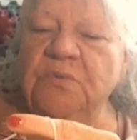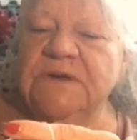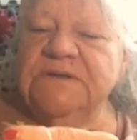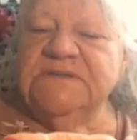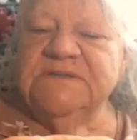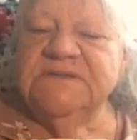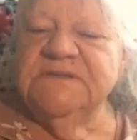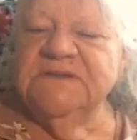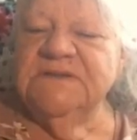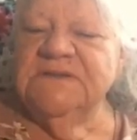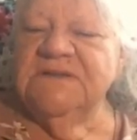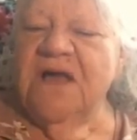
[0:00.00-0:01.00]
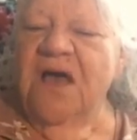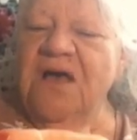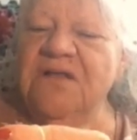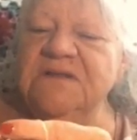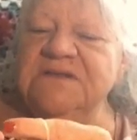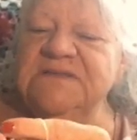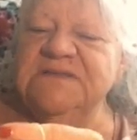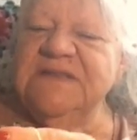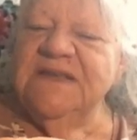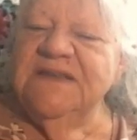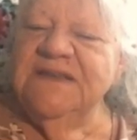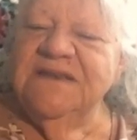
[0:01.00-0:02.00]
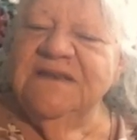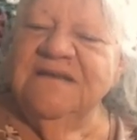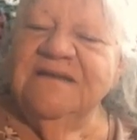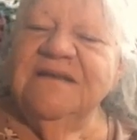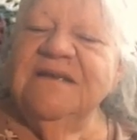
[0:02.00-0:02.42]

was all of a sudden,